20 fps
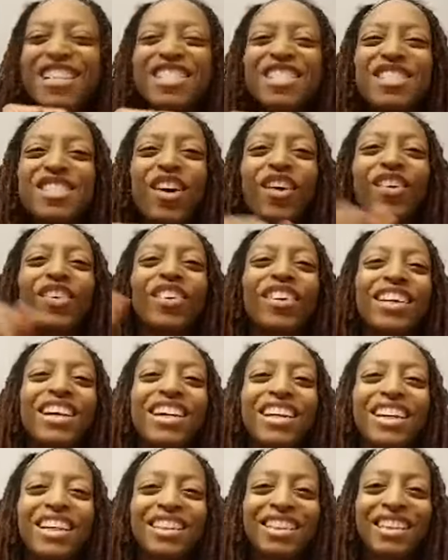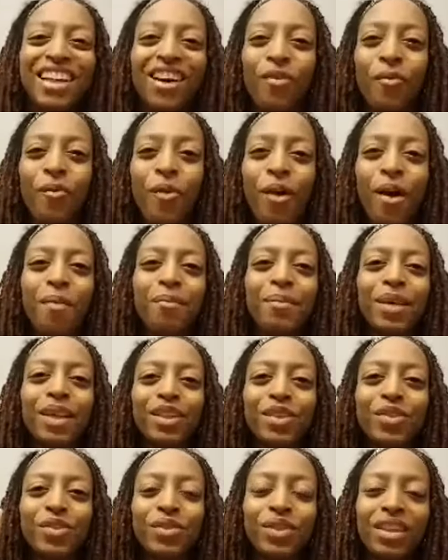so the
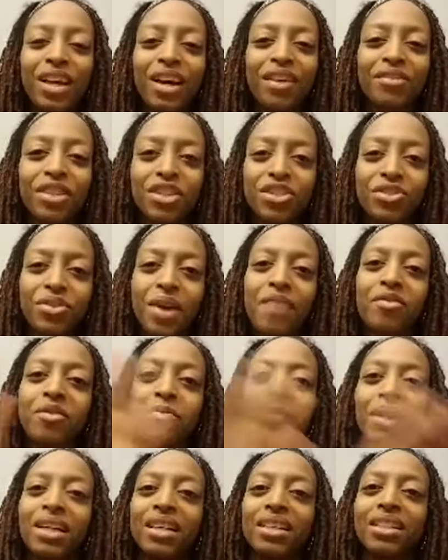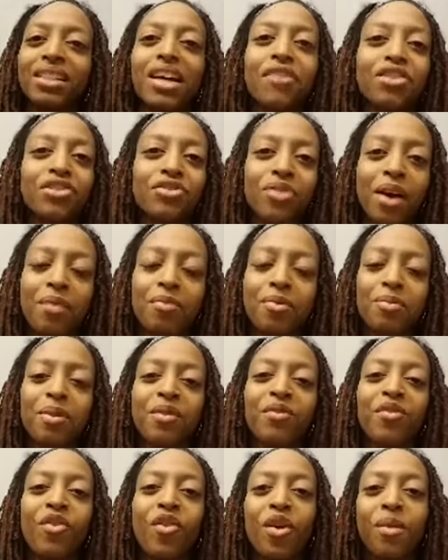woman who loved to travel but could never travel
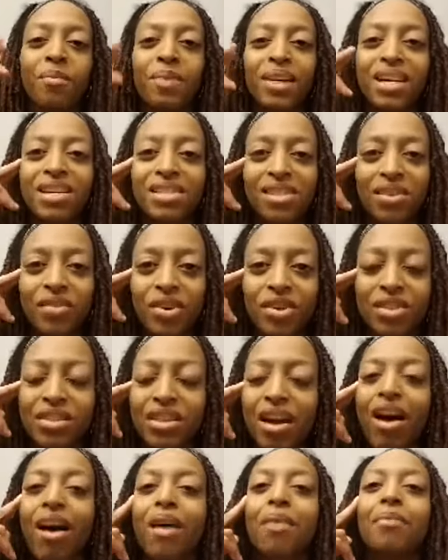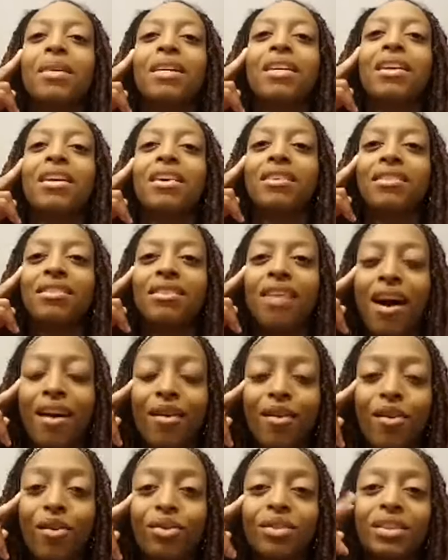before because of her job
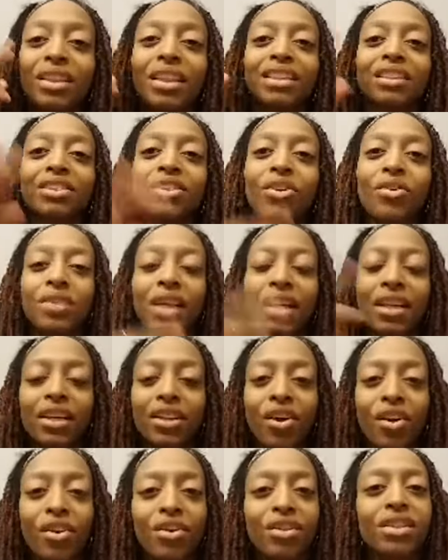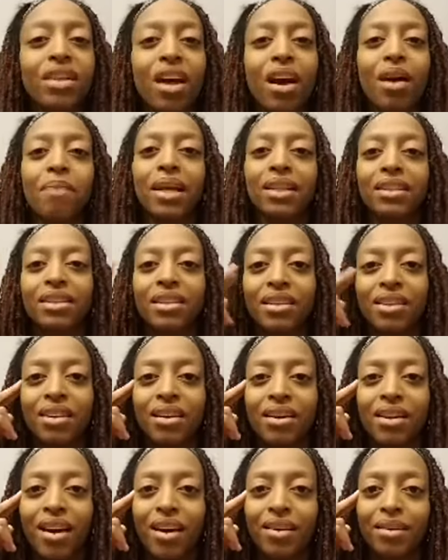not only donated her job back to the
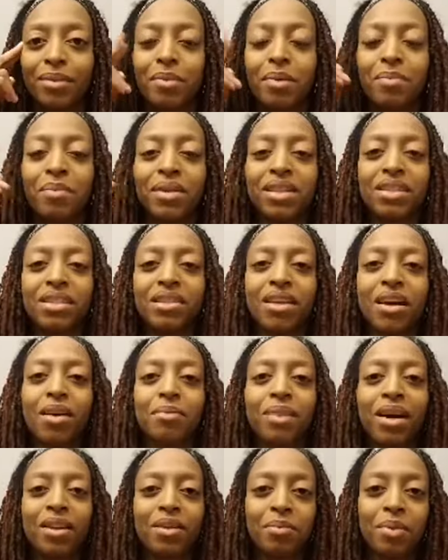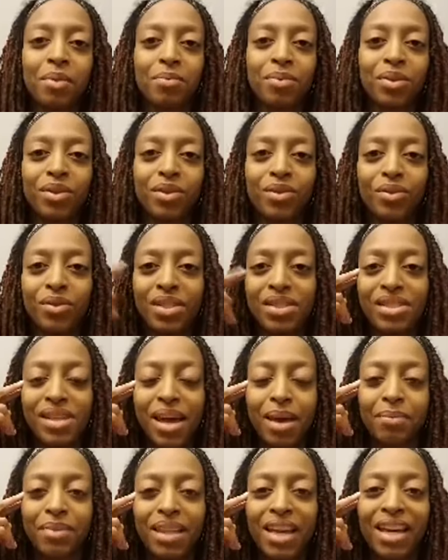economy, but she's helped other people to do the
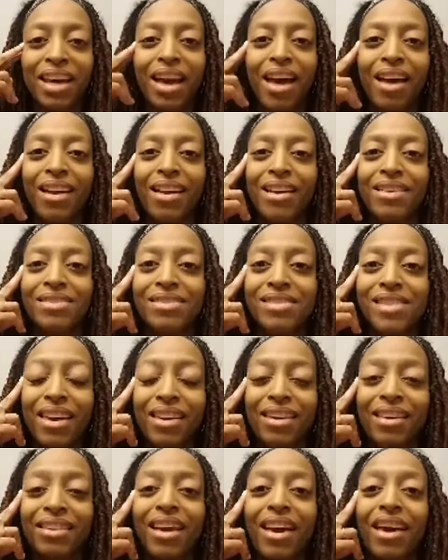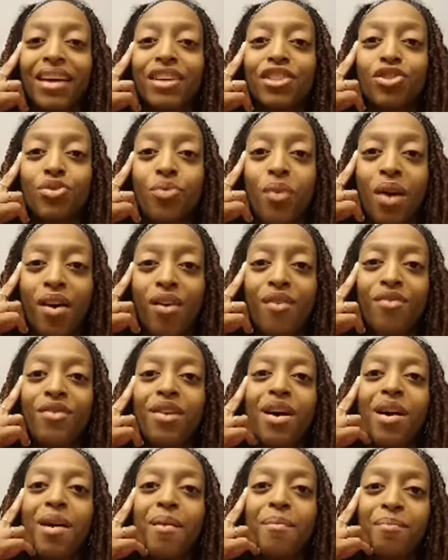same thing and has taken a 12
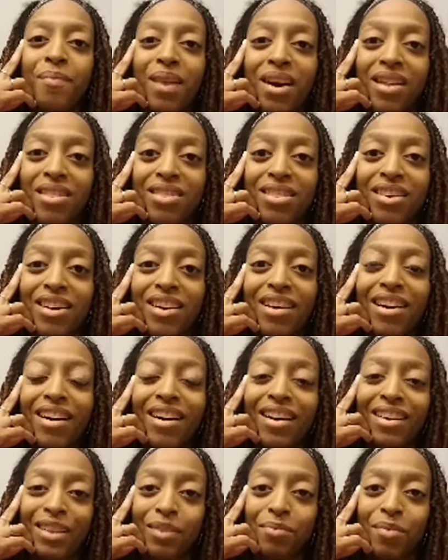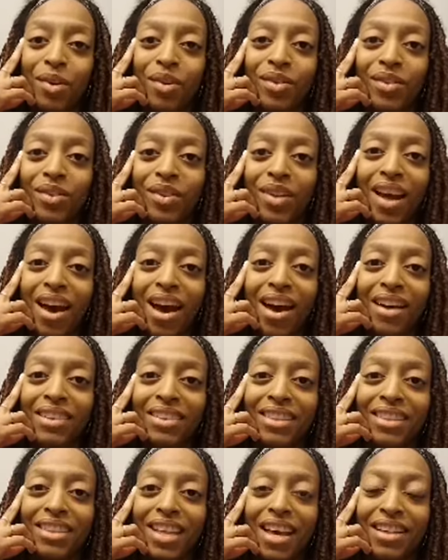month honeymoon. I
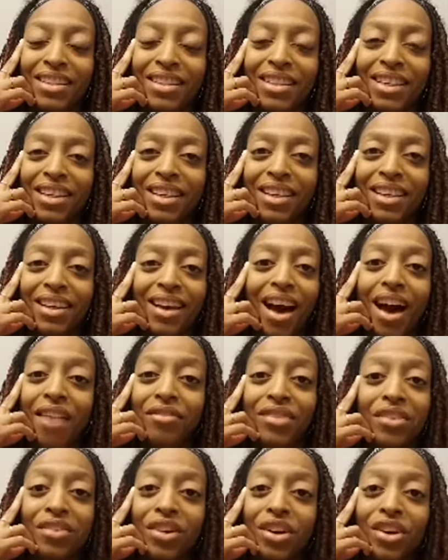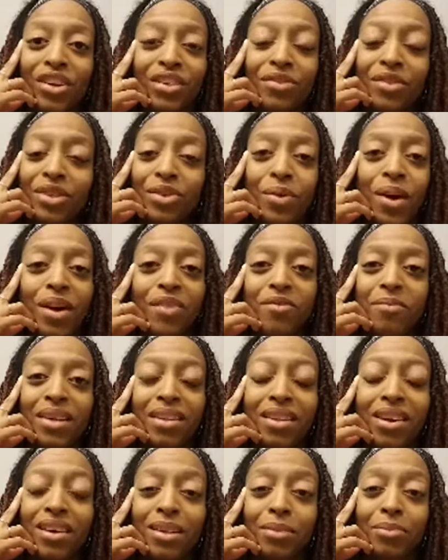just had to, I've never heard of a 12
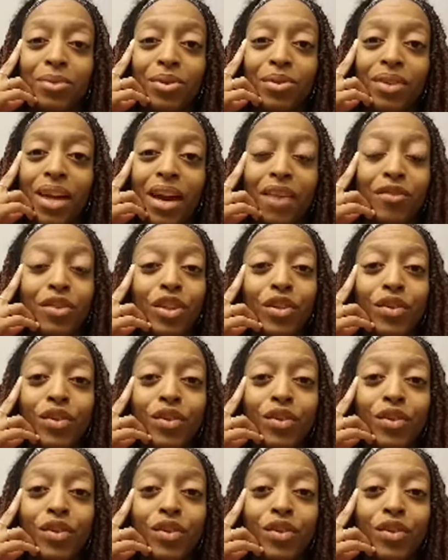month honeymoon, have you?